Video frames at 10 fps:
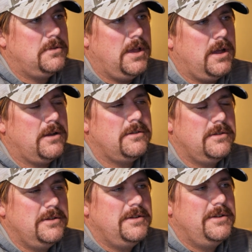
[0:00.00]
Yeah.
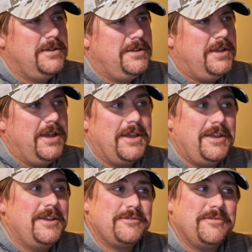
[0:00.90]
Yeah, it
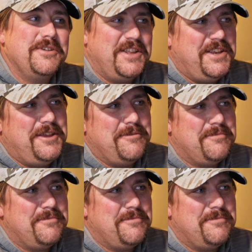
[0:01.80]
gets really deep.